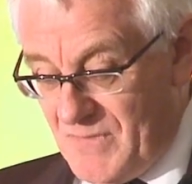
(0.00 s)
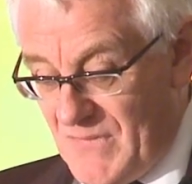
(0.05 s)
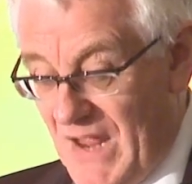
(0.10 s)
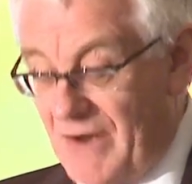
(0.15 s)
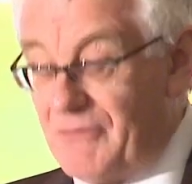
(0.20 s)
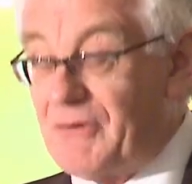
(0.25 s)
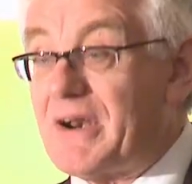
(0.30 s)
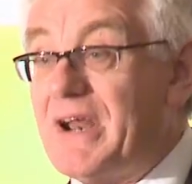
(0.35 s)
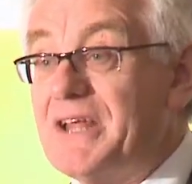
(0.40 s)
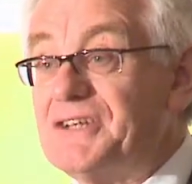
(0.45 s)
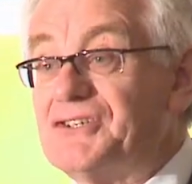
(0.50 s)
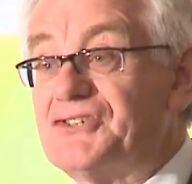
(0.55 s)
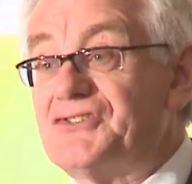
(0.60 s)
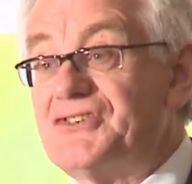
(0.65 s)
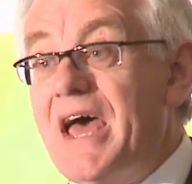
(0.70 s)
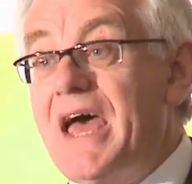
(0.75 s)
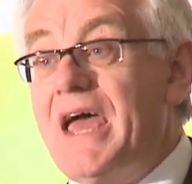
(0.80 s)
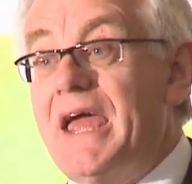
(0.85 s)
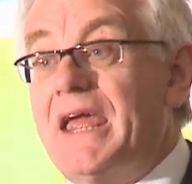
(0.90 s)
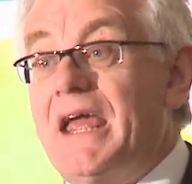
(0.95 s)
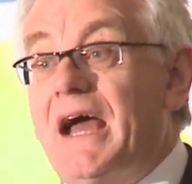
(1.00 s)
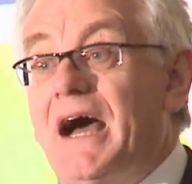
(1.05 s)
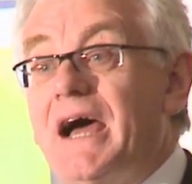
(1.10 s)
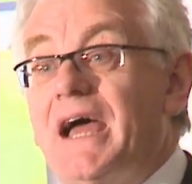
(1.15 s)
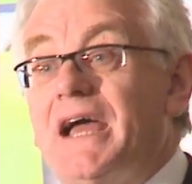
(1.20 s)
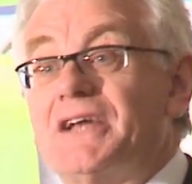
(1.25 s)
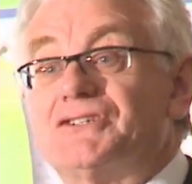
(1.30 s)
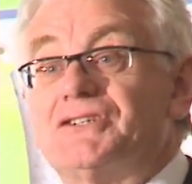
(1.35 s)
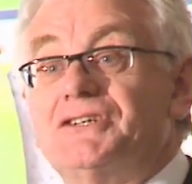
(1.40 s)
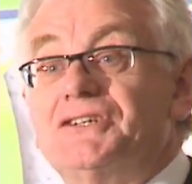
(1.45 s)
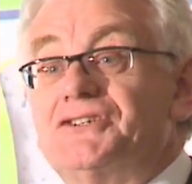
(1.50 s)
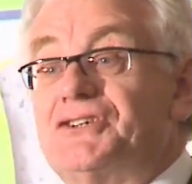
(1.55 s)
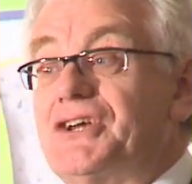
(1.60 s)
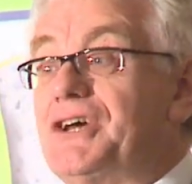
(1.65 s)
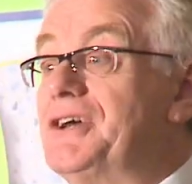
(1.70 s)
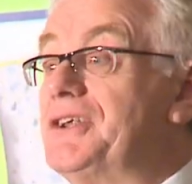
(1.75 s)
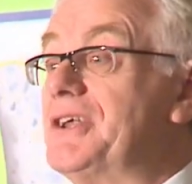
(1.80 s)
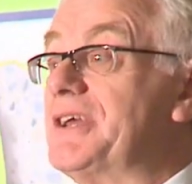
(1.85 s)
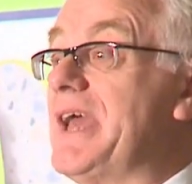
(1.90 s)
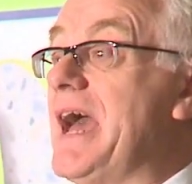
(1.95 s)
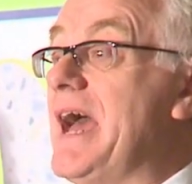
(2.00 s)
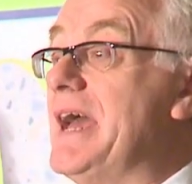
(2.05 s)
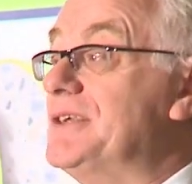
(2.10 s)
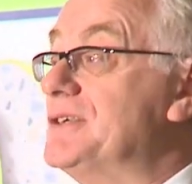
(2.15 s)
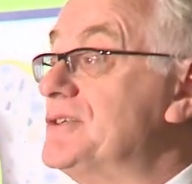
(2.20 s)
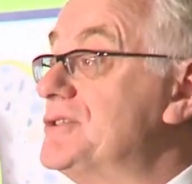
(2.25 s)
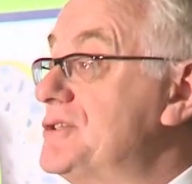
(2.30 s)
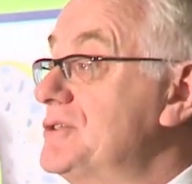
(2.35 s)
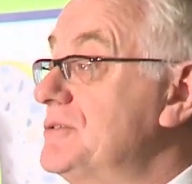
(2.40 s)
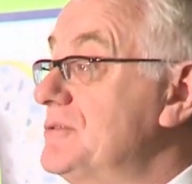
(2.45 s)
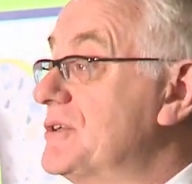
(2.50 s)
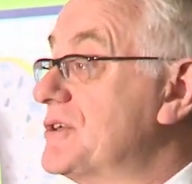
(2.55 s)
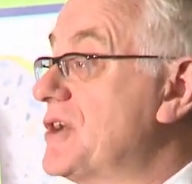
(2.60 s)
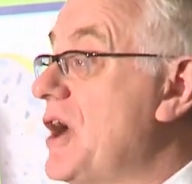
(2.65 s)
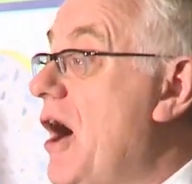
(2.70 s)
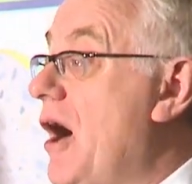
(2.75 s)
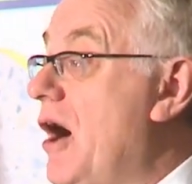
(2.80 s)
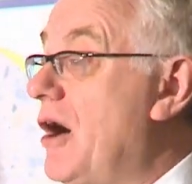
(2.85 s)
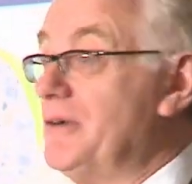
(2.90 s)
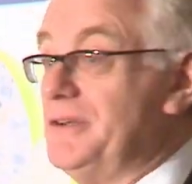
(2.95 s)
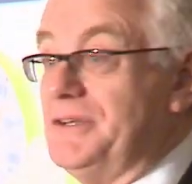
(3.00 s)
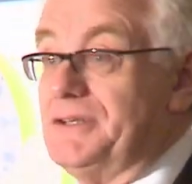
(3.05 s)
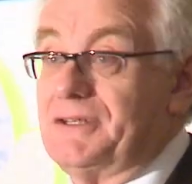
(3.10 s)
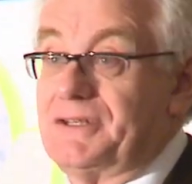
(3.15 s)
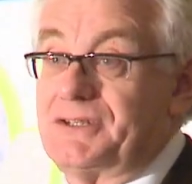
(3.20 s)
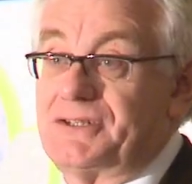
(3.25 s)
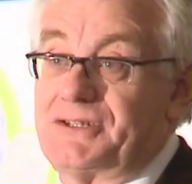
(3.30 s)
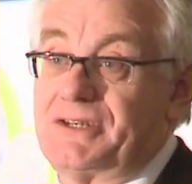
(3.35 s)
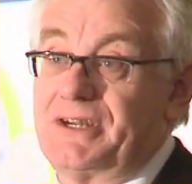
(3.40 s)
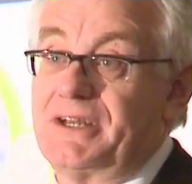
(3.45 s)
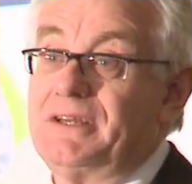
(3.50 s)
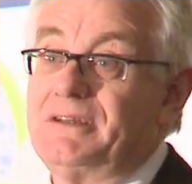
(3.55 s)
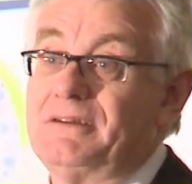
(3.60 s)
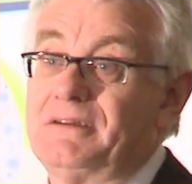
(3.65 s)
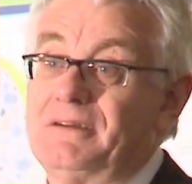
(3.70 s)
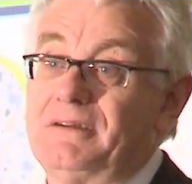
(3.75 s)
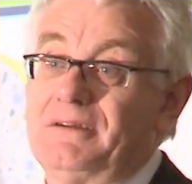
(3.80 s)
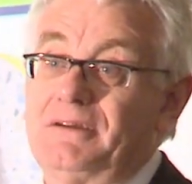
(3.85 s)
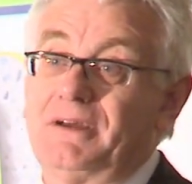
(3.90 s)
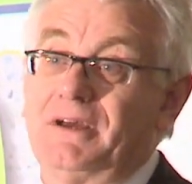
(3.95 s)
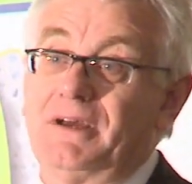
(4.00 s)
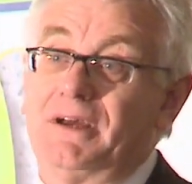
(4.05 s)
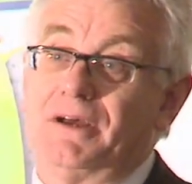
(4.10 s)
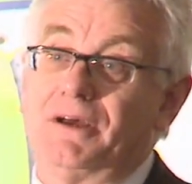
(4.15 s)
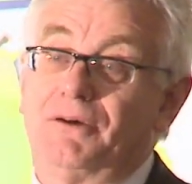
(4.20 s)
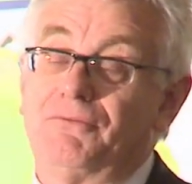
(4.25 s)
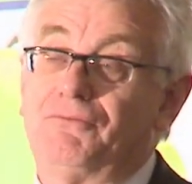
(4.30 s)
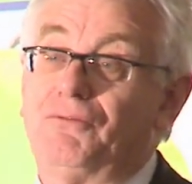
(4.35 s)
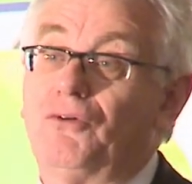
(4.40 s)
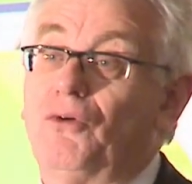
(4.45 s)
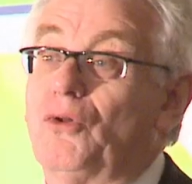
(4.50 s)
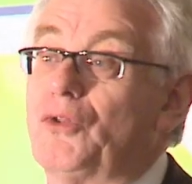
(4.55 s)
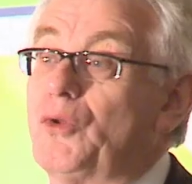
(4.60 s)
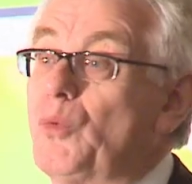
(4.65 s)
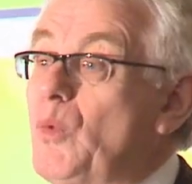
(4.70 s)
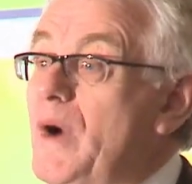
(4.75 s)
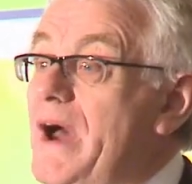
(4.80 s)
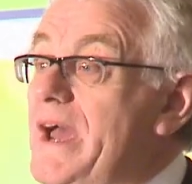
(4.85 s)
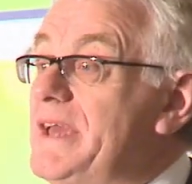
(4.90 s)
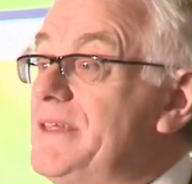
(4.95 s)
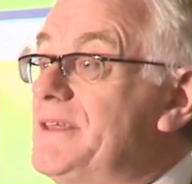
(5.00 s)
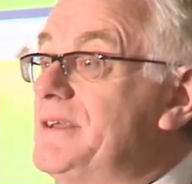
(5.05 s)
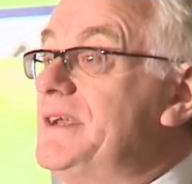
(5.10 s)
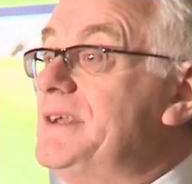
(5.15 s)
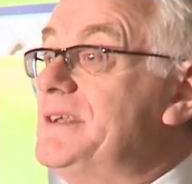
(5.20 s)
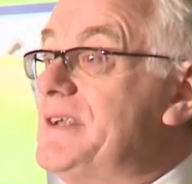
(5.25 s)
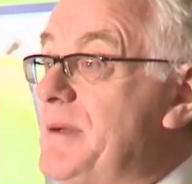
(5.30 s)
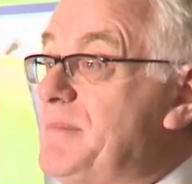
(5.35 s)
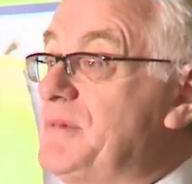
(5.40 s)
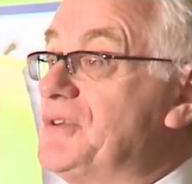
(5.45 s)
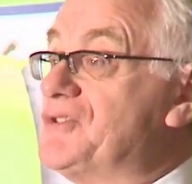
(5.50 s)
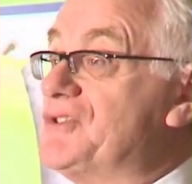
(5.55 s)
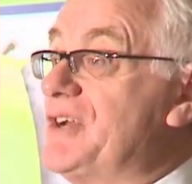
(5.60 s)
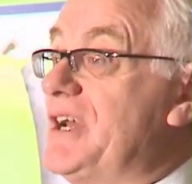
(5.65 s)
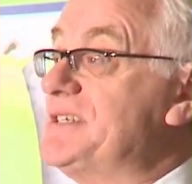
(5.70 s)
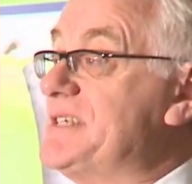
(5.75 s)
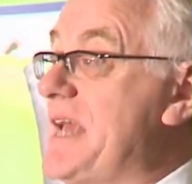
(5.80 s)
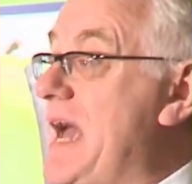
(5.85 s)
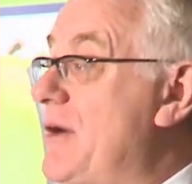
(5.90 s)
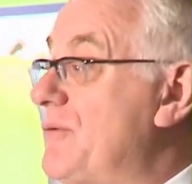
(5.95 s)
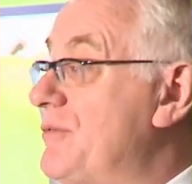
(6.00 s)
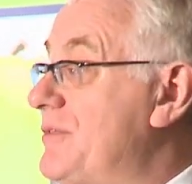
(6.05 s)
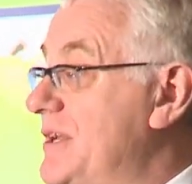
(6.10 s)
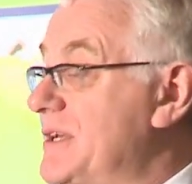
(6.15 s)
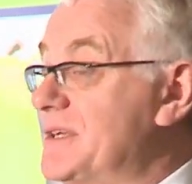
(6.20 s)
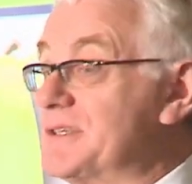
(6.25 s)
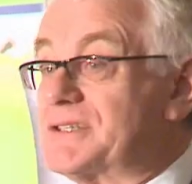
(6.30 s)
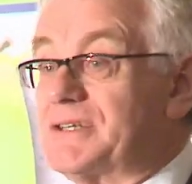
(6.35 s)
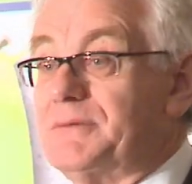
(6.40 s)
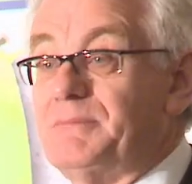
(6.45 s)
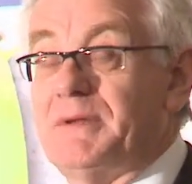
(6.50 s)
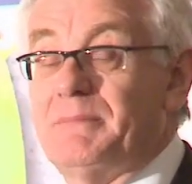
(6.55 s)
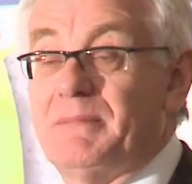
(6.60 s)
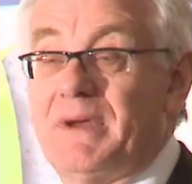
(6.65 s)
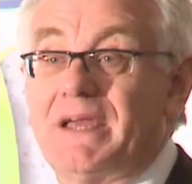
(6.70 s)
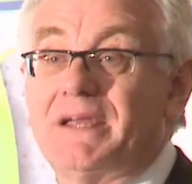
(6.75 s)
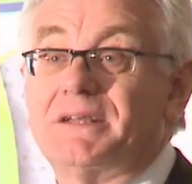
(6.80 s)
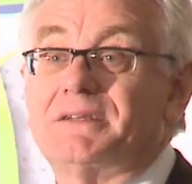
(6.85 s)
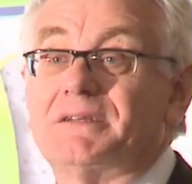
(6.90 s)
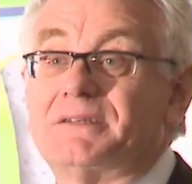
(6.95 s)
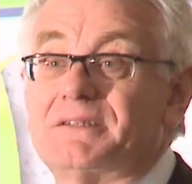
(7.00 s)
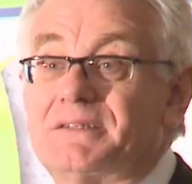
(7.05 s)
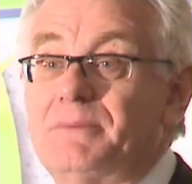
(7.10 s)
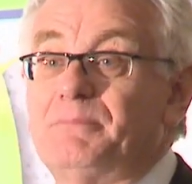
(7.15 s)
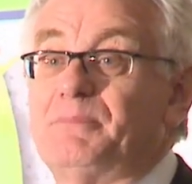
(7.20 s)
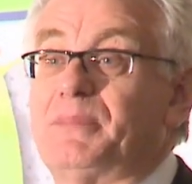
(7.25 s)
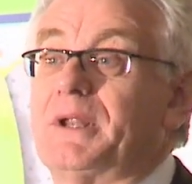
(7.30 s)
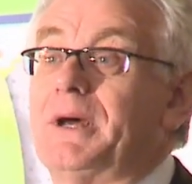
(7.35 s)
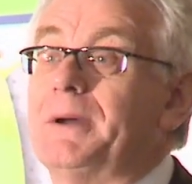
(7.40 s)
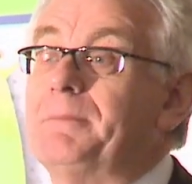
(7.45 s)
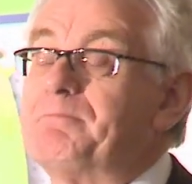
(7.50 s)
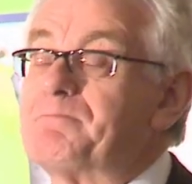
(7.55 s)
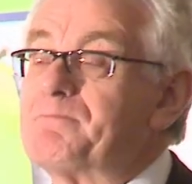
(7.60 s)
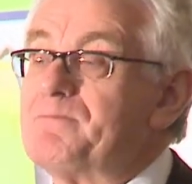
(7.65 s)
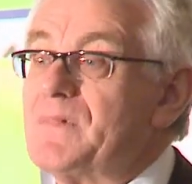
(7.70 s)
I regret to say I actually turn again to the car industry for the way that it demonstrates how things can be made simpler.